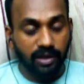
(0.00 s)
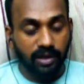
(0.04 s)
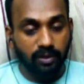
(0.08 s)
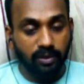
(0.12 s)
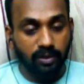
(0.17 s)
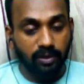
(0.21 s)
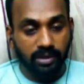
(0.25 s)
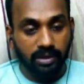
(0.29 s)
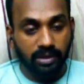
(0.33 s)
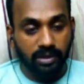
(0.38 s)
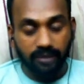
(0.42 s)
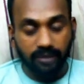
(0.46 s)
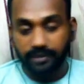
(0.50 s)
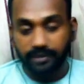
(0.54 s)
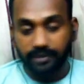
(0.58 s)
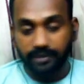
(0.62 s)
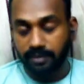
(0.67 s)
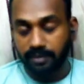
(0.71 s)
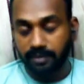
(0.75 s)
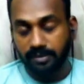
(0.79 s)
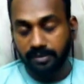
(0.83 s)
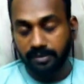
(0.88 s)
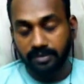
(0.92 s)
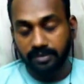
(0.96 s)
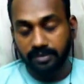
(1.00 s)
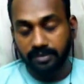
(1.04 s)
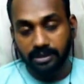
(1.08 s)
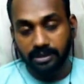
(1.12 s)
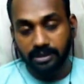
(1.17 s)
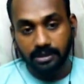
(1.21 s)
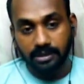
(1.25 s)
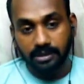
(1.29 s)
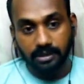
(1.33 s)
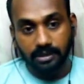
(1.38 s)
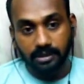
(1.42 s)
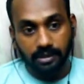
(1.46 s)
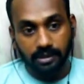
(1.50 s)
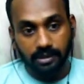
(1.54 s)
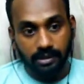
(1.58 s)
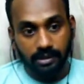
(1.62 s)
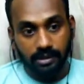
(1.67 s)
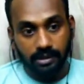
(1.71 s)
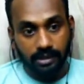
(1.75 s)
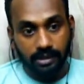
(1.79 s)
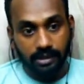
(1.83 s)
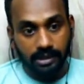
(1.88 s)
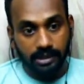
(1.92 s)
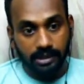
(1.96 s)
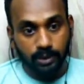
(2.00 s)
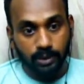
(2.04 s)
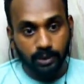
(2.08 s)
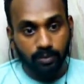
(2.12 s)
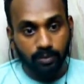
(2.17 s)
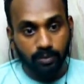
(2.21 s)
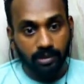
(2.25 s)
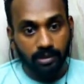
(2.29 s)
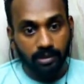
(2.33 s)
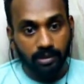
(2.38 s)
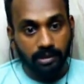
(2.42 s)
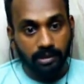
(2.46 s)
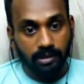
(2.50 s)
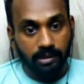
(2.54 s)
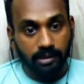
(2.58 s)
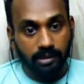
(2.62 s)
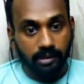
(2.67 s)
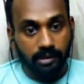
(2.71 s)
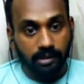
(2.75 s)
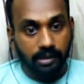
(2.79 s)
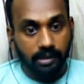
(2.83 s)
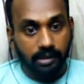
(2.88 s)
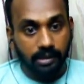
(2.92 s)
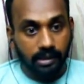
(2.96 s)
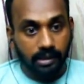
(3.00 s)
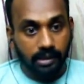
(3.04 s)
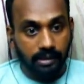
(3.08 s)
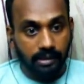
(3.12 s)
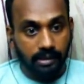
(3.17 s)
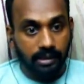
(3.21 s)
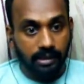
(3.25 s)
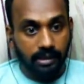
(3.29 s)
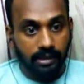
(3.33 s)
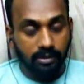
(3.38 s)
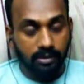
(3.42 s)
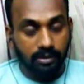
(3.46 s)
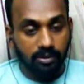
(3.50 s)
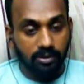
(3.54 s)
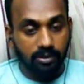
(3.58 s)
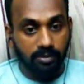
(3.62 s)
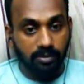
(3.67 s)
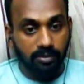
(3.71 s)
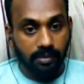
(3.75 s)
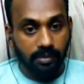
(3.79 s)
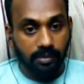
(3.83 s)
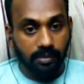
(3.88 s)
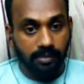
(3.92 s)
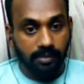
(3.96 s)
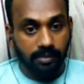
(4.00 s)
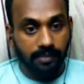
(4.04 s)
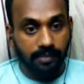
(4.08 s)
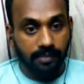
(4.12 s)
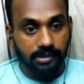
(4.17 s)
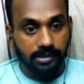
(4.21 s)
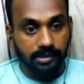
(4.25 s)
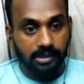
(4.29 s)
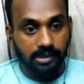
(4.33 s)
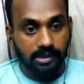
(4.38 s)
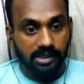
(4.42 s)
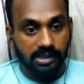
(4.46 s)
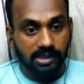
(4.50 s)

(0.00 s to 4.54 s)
You are comfortable with SQL, then it would be much